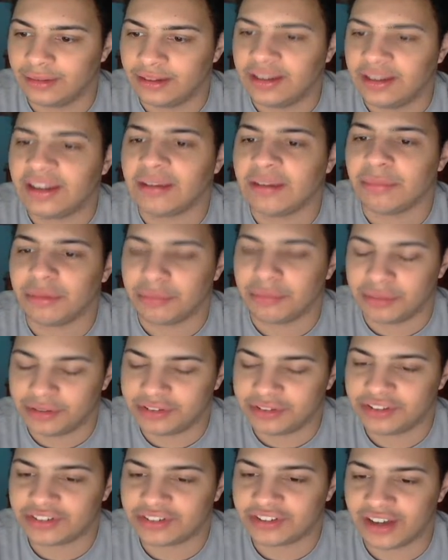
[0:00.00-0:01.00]
And we
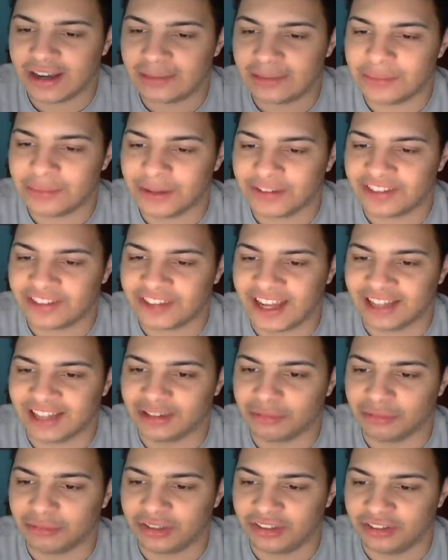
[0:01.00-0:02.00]
just saw about that,
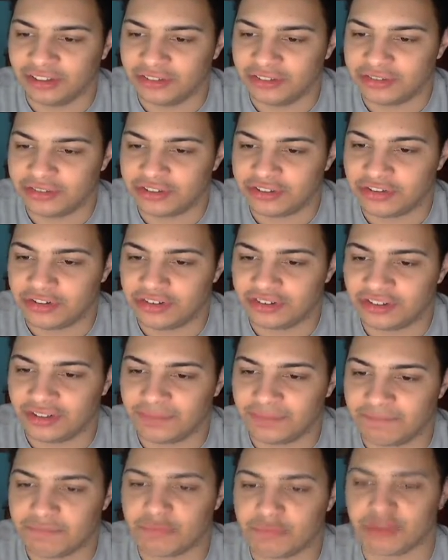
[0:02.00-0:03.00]
the one in New Jersey,
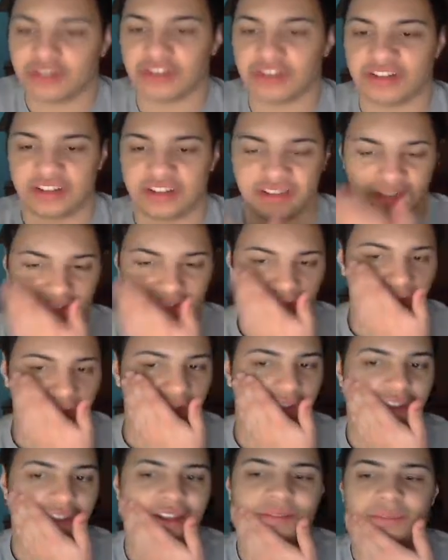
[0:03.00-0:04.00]
which isn't
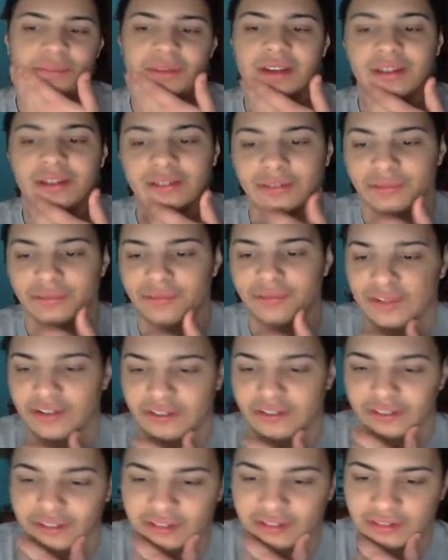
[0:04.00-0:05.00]
leaving yet because of
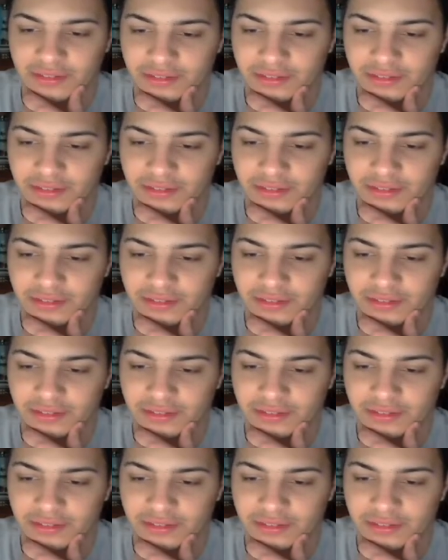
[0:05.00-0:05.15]
fears.